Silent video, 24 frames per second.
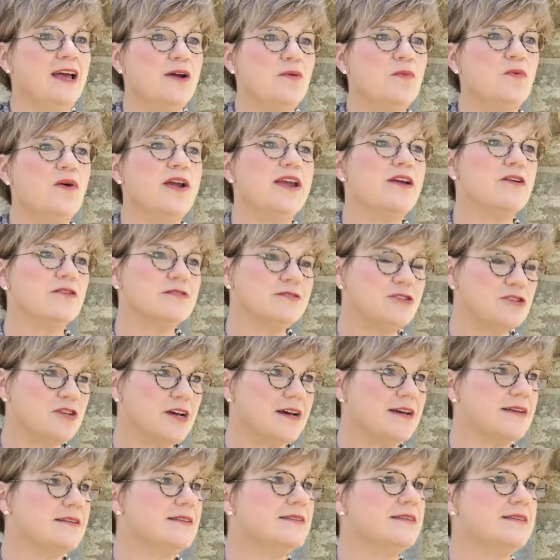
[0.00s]
We are
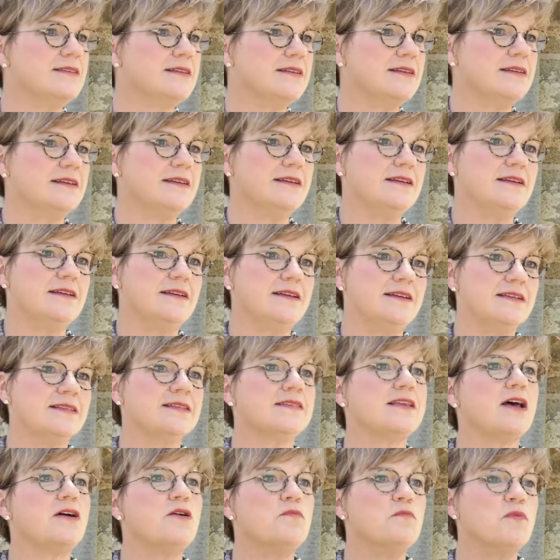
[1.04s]
just
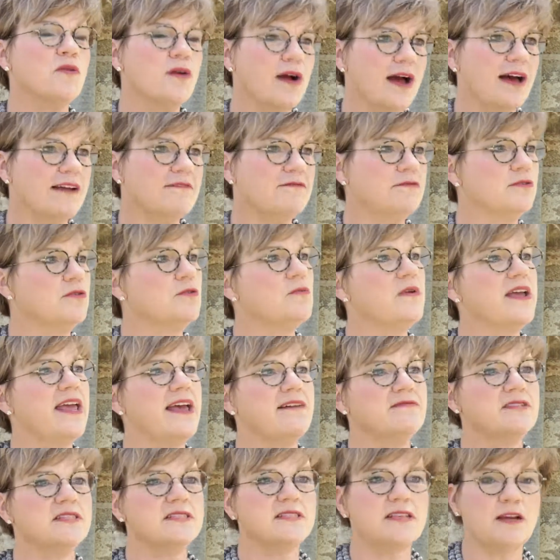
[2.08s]
so prideful. We
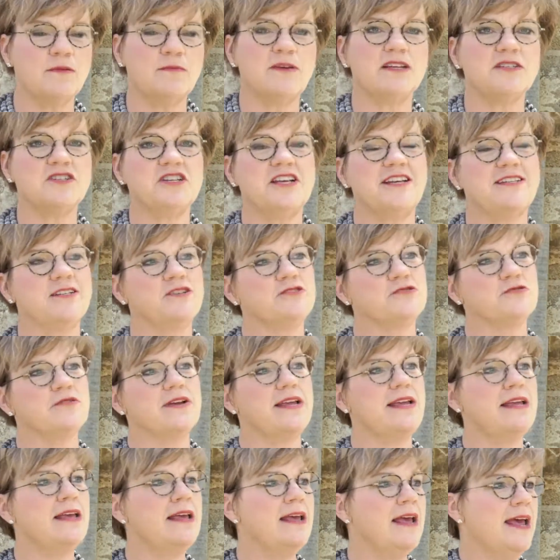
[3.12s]
have so much
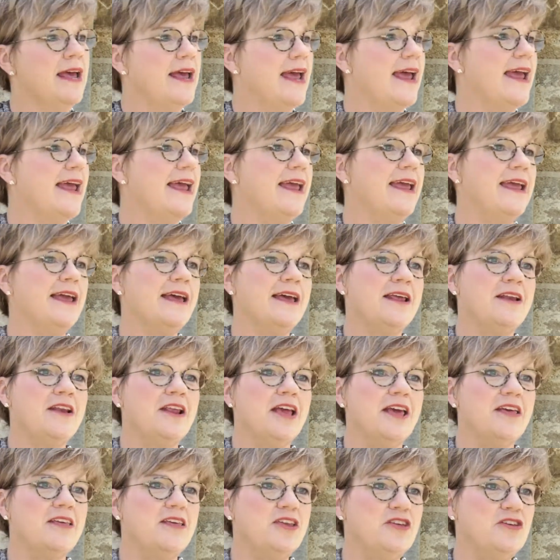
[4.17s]
history,
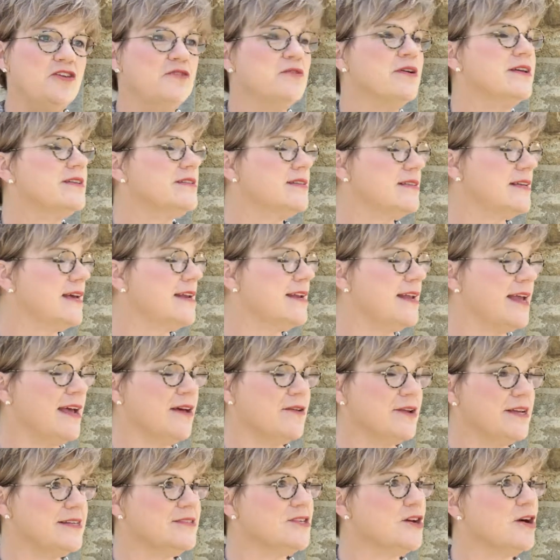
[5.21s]
and you can sit
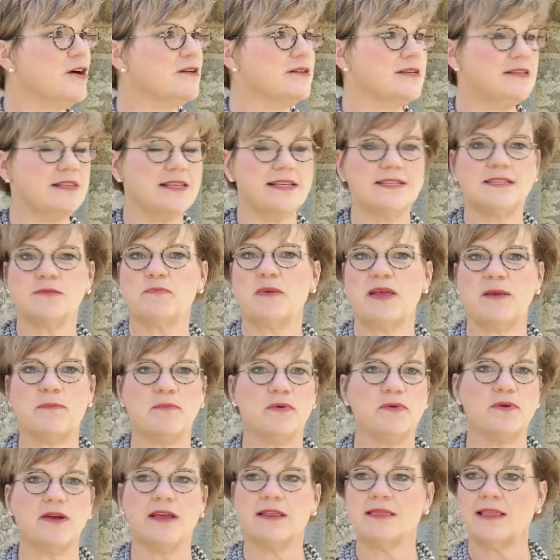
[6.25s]
down and talk to these
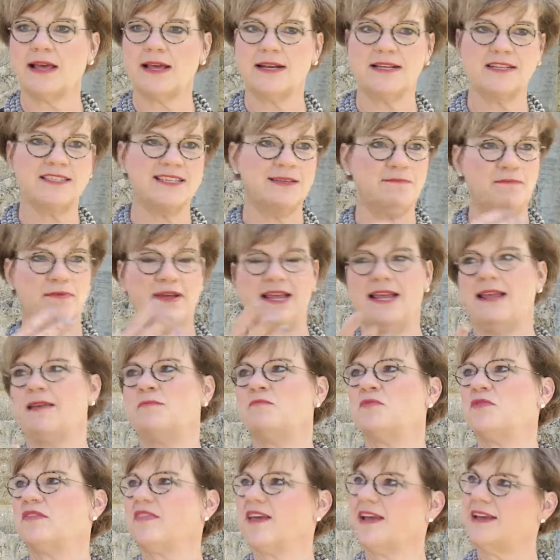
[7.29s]
people, and they just
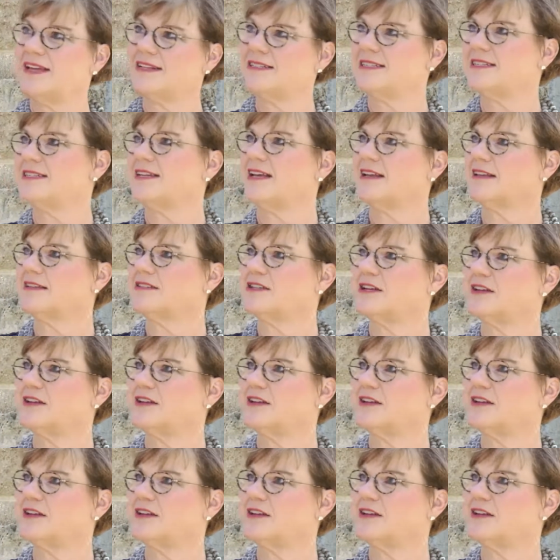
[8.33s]
beam when they get to tell it to you.